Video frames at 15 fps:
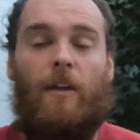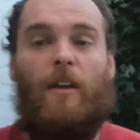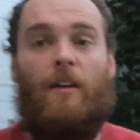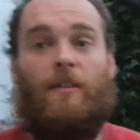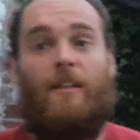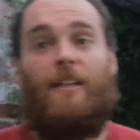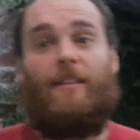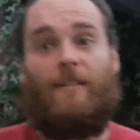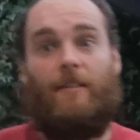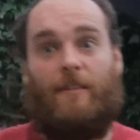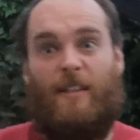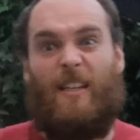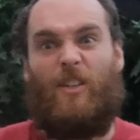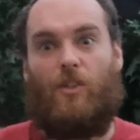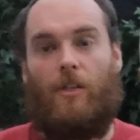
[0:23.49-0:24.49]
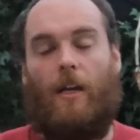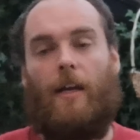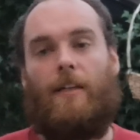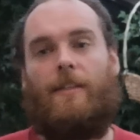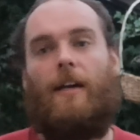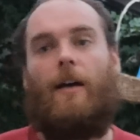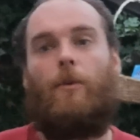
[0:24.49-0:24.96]
a decent-ish
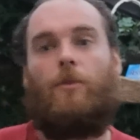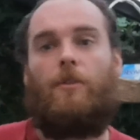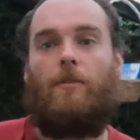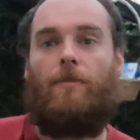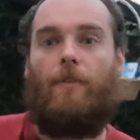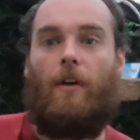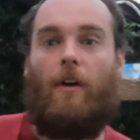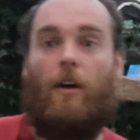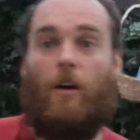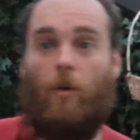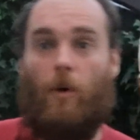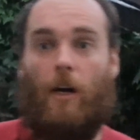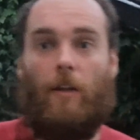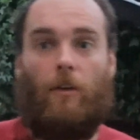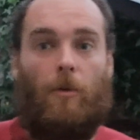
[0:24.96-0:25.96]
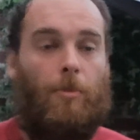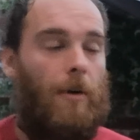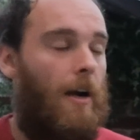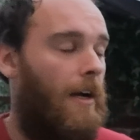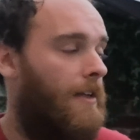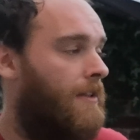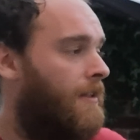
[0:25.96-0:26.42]
size house for quite a low
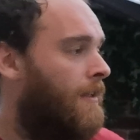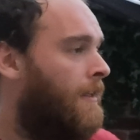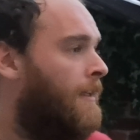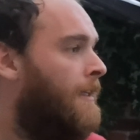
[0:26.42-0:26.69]
price.